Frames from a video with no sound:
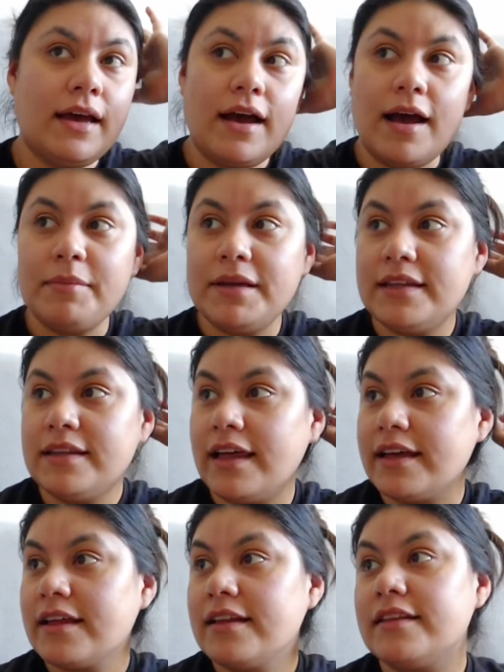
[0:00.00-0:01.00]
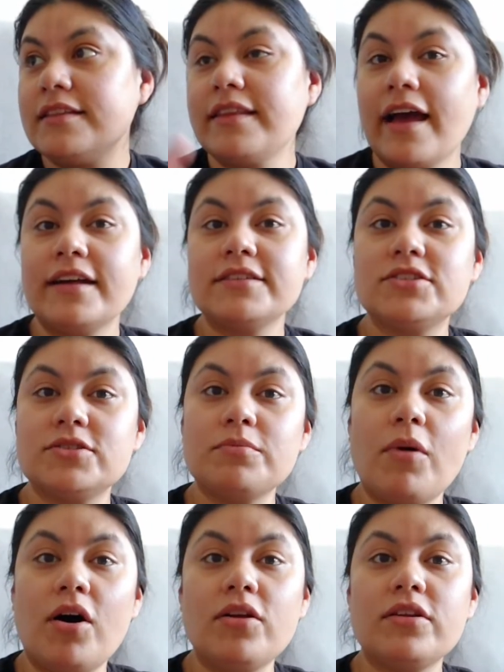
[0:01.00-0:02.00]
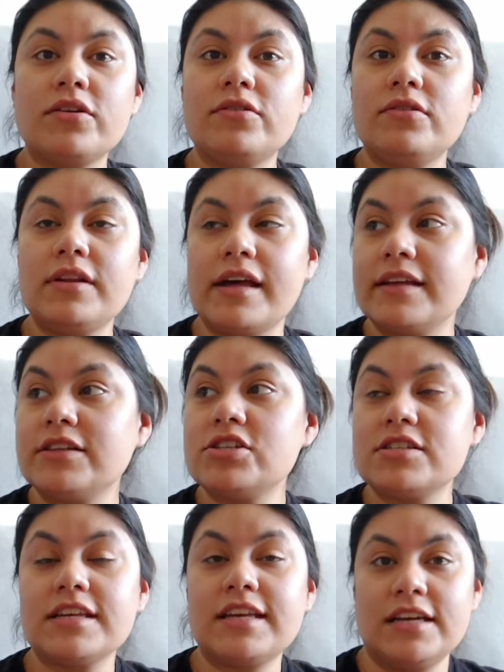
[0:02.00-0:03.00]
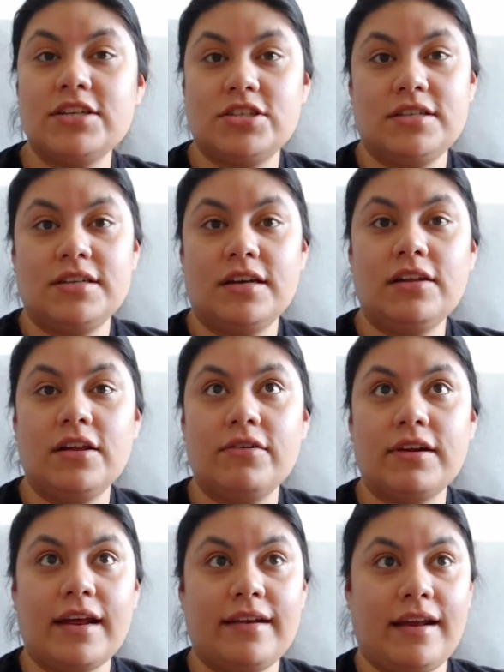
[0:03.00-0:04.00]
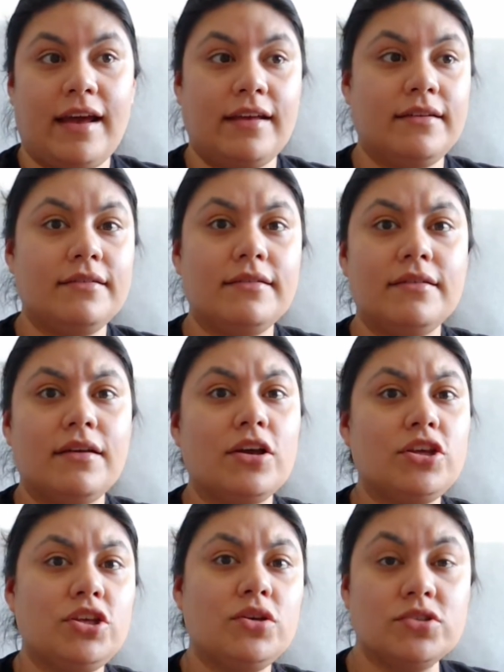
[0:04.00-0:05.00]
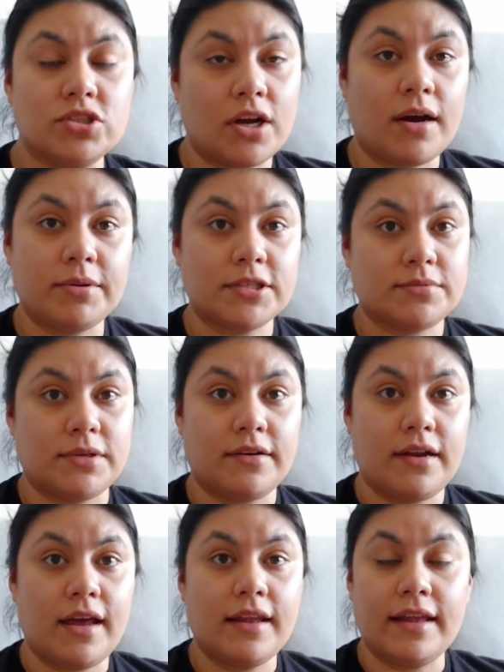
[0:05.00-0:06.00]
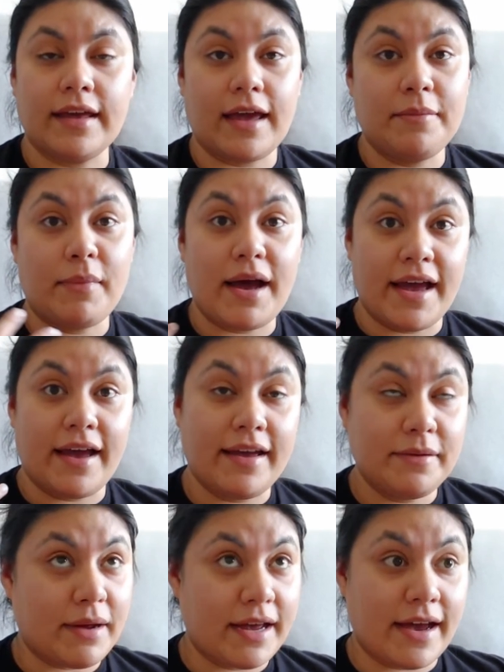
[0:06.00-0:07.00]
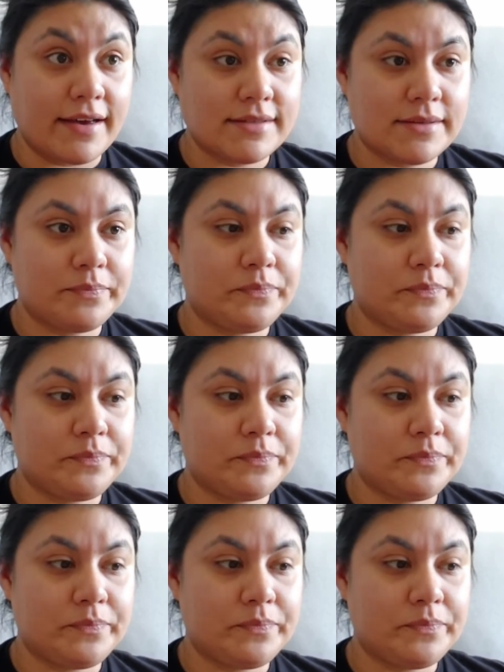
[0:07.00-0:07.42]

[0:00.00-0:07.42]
I mean, like that small little, like just the kitchen alone at night, huge accomplishment. And like in my eyes,